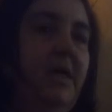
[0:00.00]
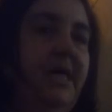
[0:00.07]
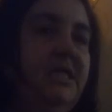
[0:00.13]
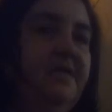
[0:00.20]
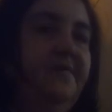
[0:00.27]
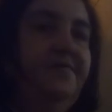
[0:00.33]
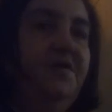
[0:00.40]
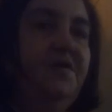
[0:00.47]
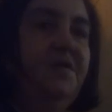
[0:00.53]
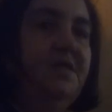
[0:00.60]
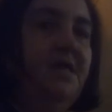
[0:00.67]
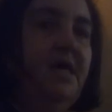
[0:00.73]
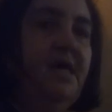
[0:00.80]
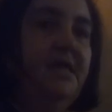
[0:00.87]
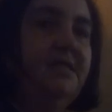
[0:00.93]
place to view
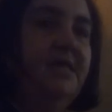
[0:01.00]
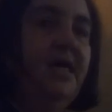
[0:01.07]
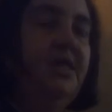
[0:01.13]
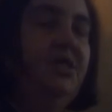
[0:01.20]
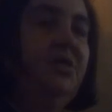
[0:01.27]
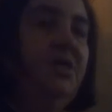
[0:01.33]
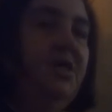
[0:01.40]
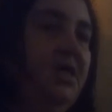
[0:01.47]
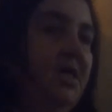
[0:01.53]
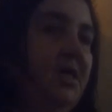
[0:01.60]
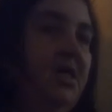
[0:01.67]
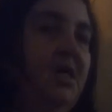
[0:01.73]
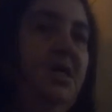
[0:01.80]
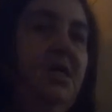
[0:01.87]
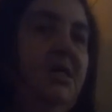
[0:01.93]
stars, and
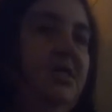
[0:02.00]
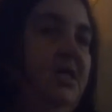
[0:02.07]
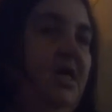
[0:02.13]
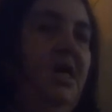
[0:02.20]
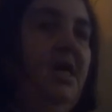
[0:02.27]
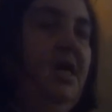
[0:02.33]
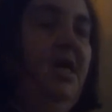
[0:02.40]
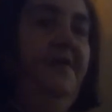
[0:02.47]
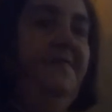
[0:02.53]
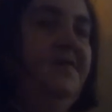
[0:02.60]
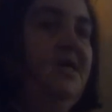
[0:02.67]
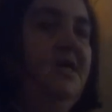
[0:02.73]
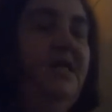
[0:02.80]
even